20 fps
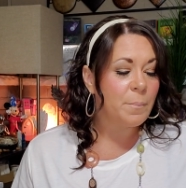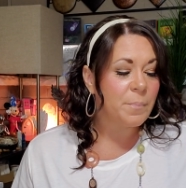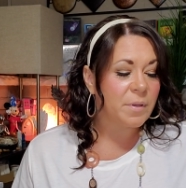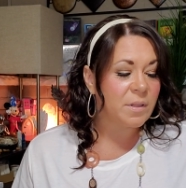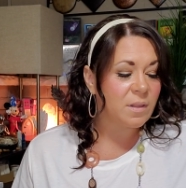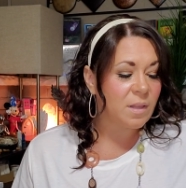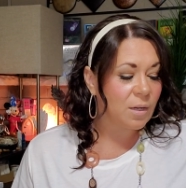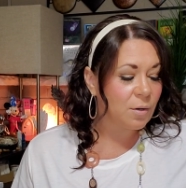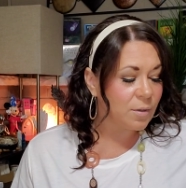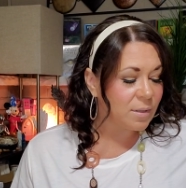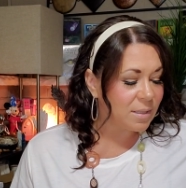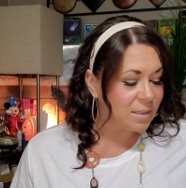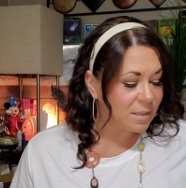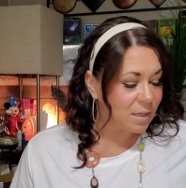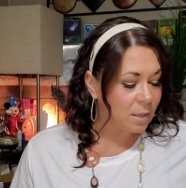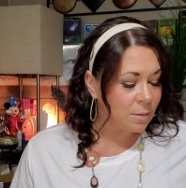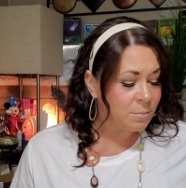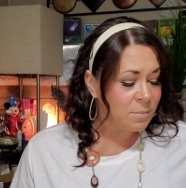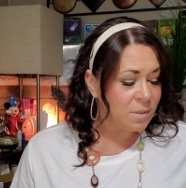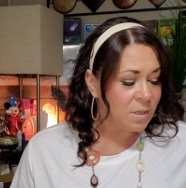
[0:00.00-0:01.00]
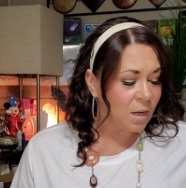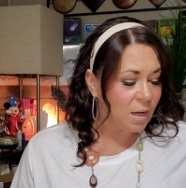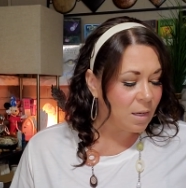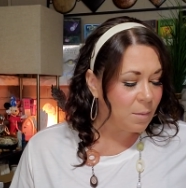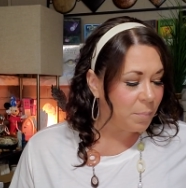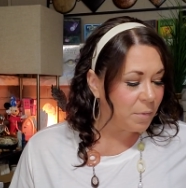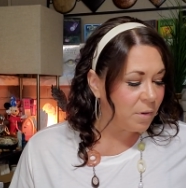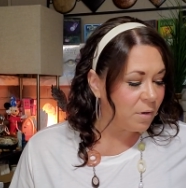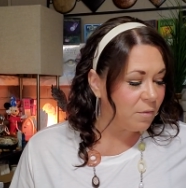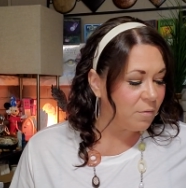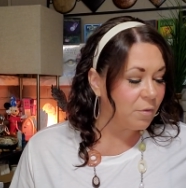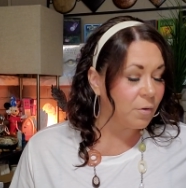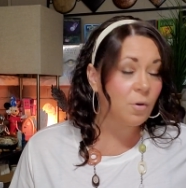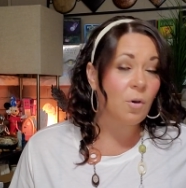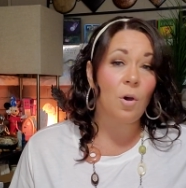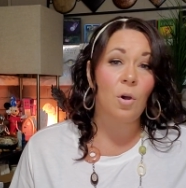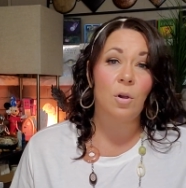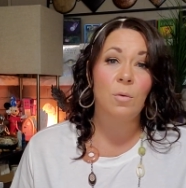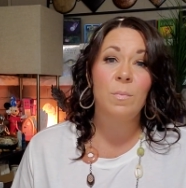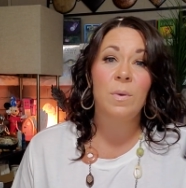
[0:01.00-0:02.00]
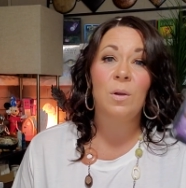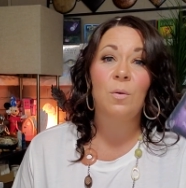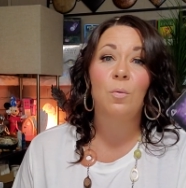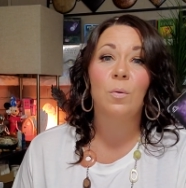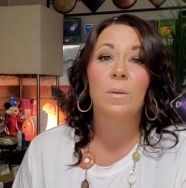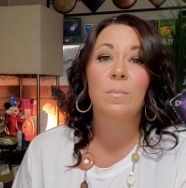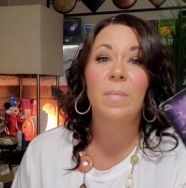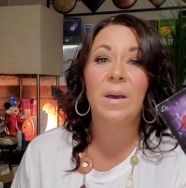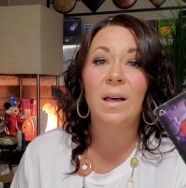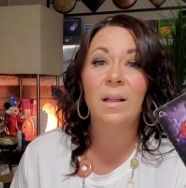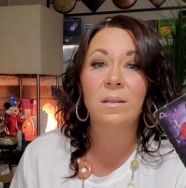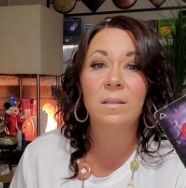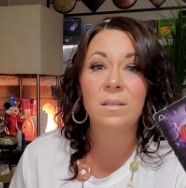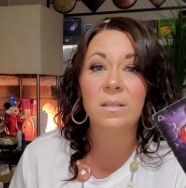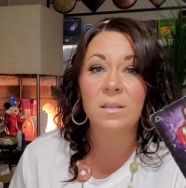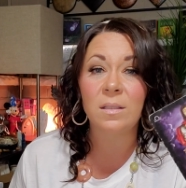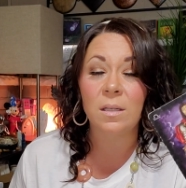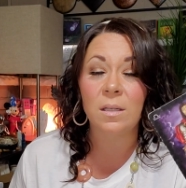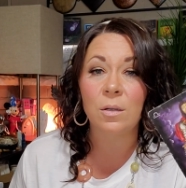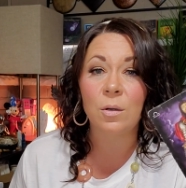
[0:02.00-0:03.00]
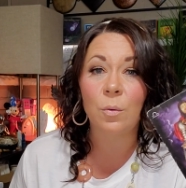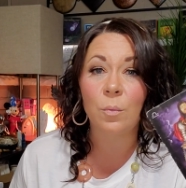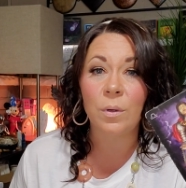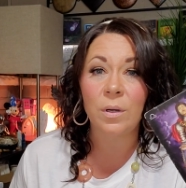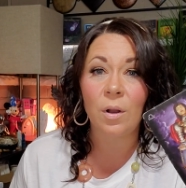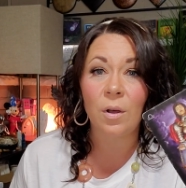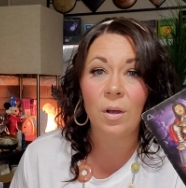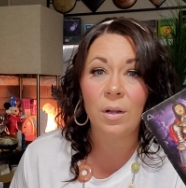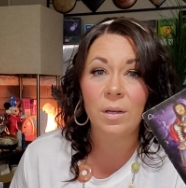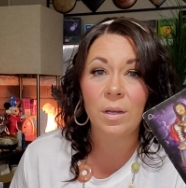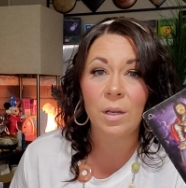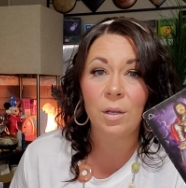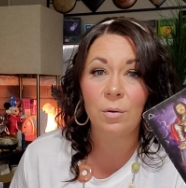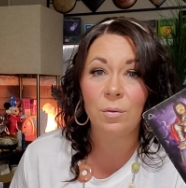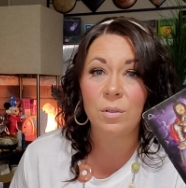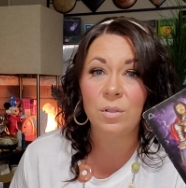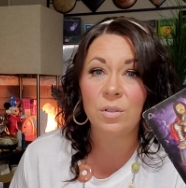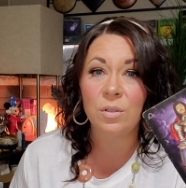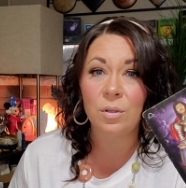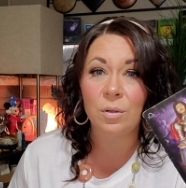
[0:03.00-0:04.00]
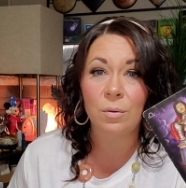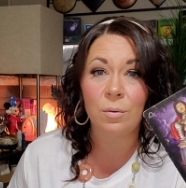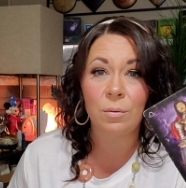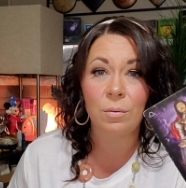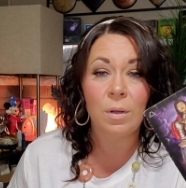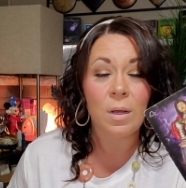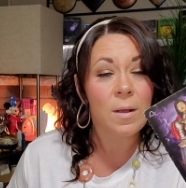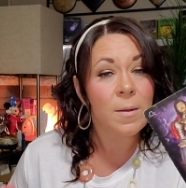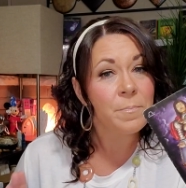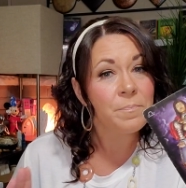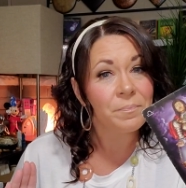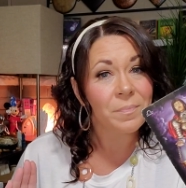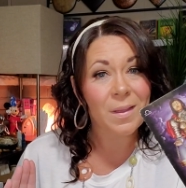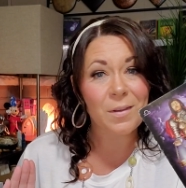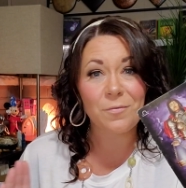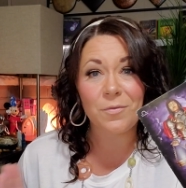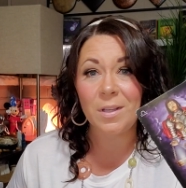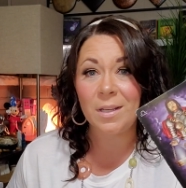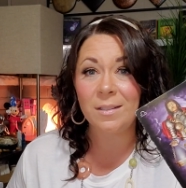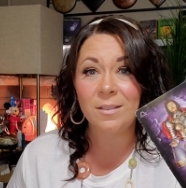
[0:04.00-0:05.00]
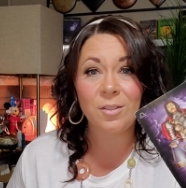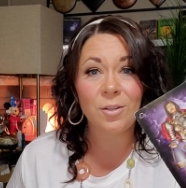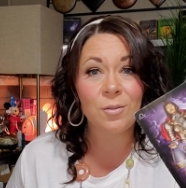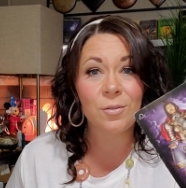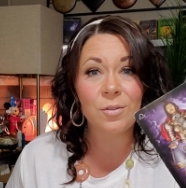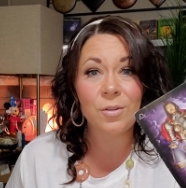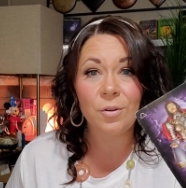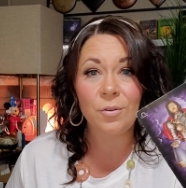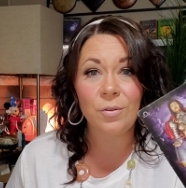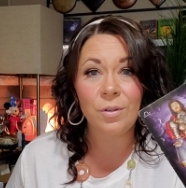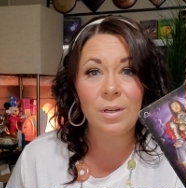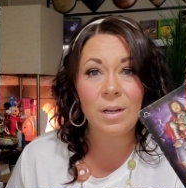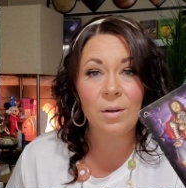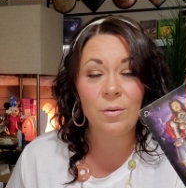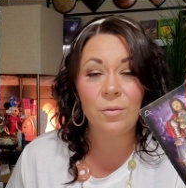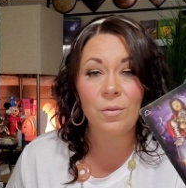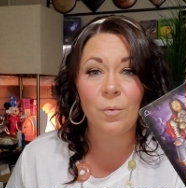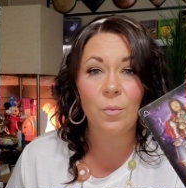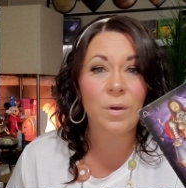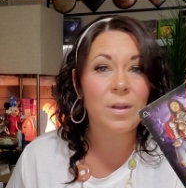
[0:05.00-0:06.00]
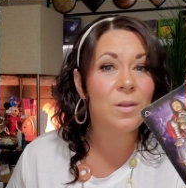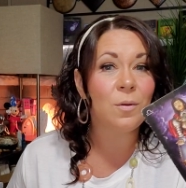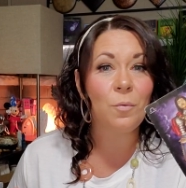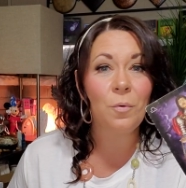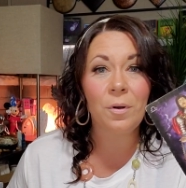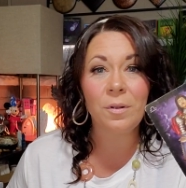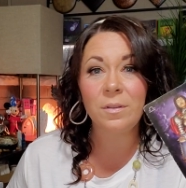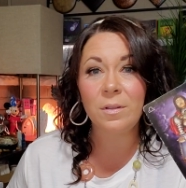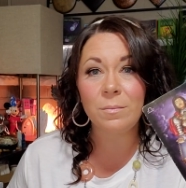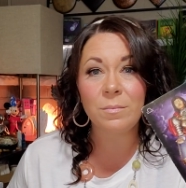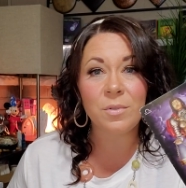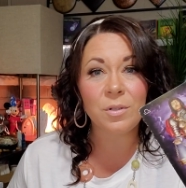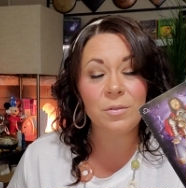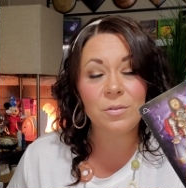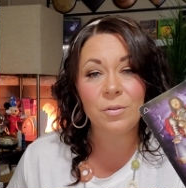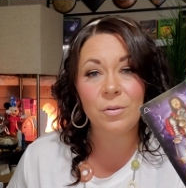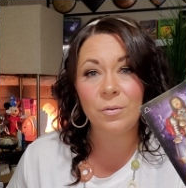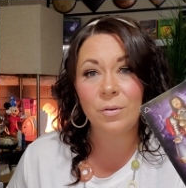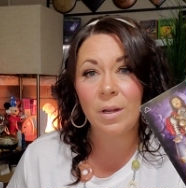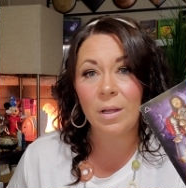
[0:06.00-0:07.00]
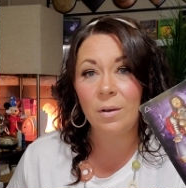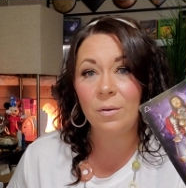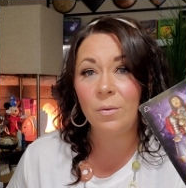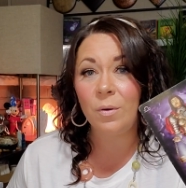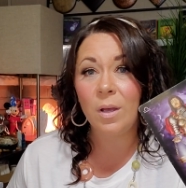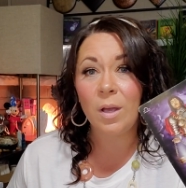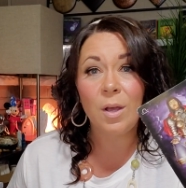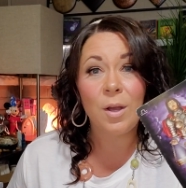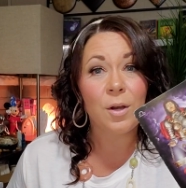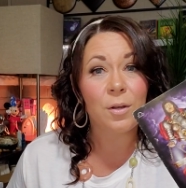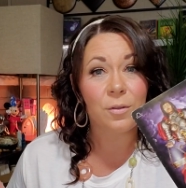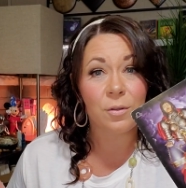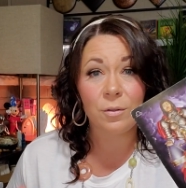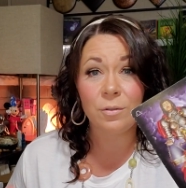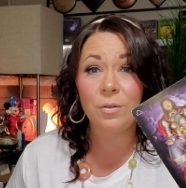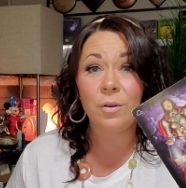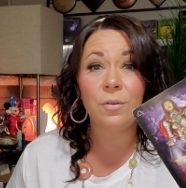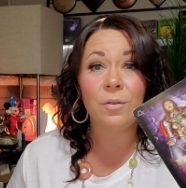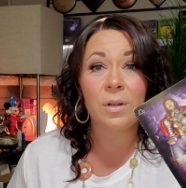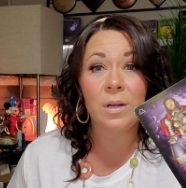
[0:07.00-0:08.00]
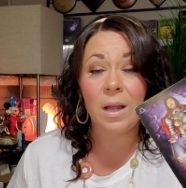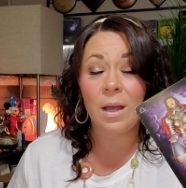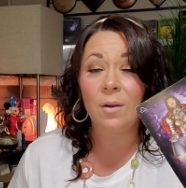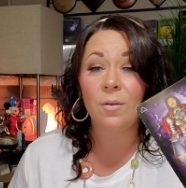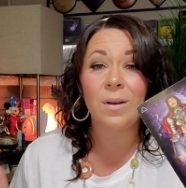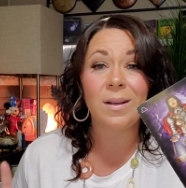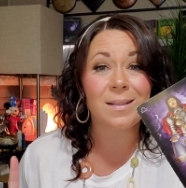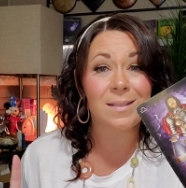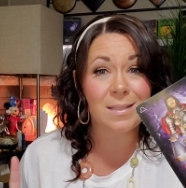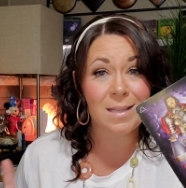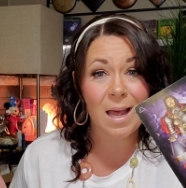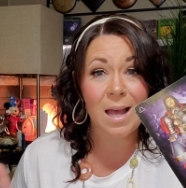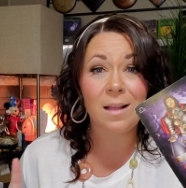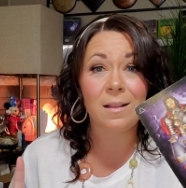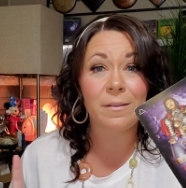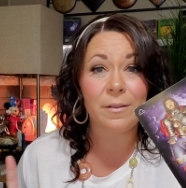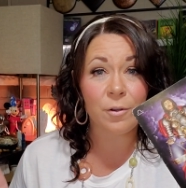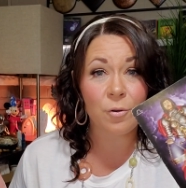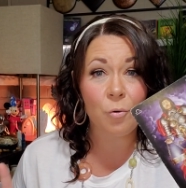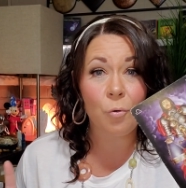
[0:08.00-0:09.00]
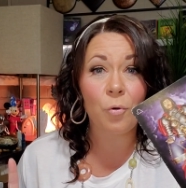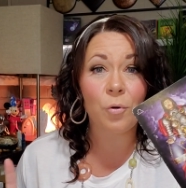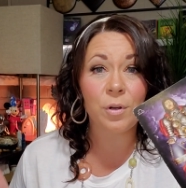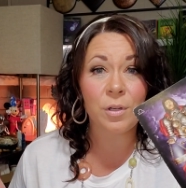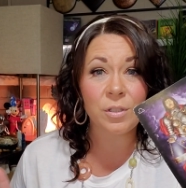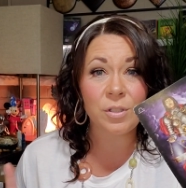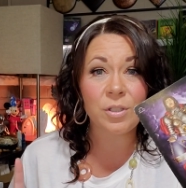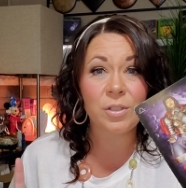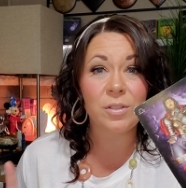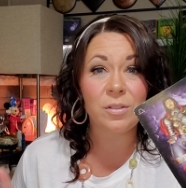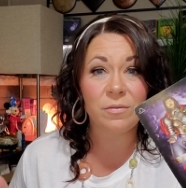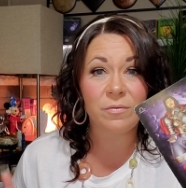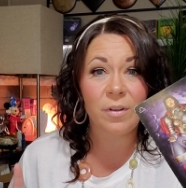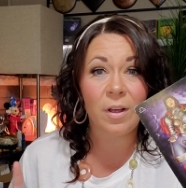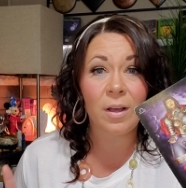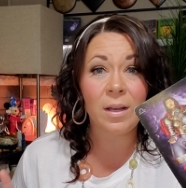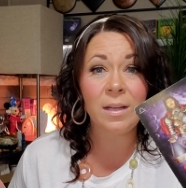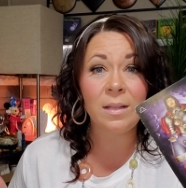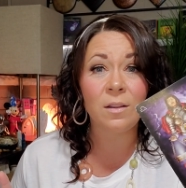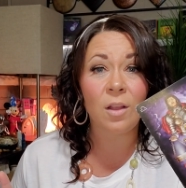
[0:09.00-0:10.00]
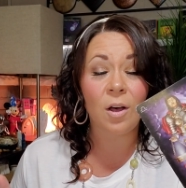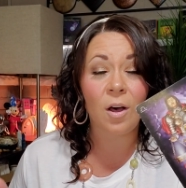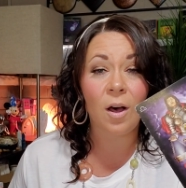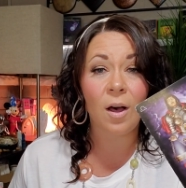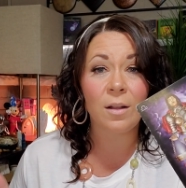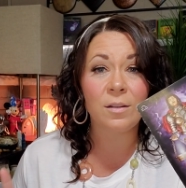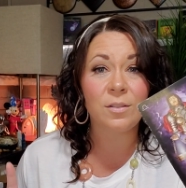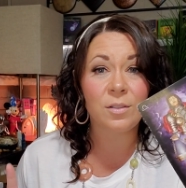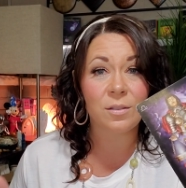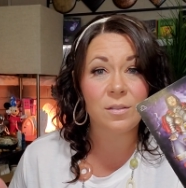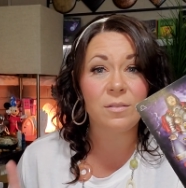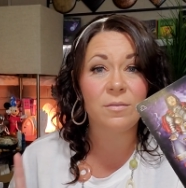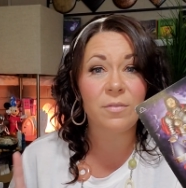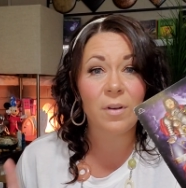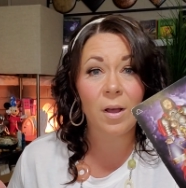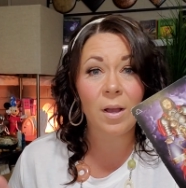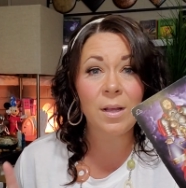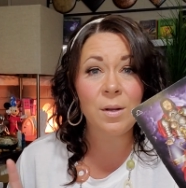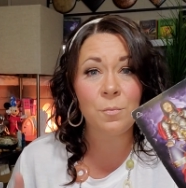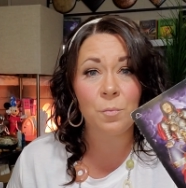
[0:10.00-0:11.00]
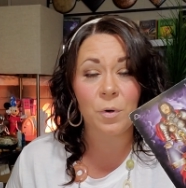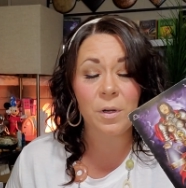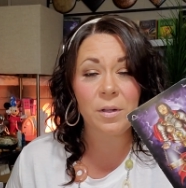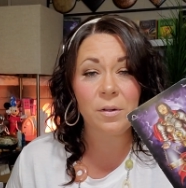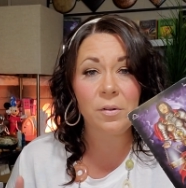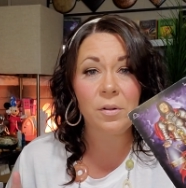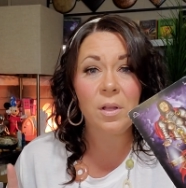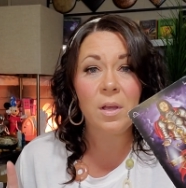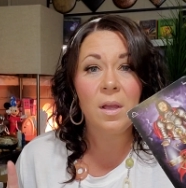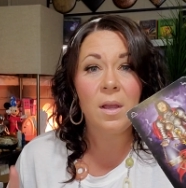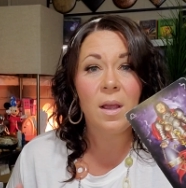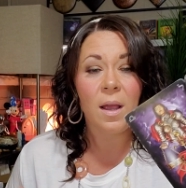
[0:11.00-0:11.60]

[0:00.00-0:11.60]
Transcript: But there is some type of karmic rebalancing going on here. And so things aren't turning out the way you want them to turn out. They're turning out exactly according to divine law, to divine will.